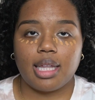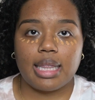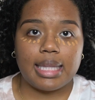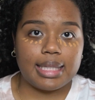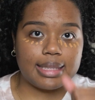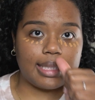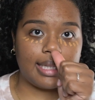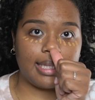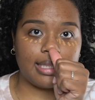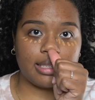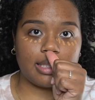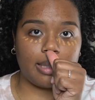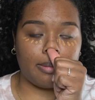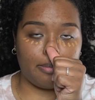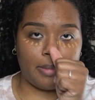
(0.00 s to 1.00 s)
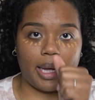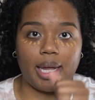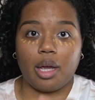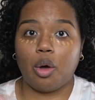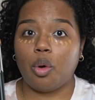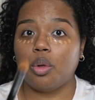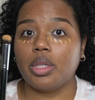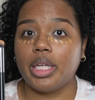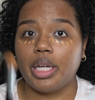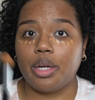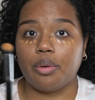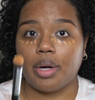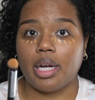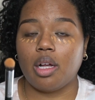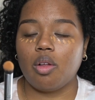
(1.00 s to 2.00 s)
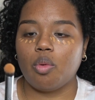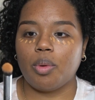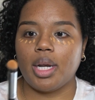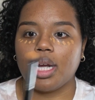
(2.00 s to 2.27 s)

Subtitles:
this is my holy grail when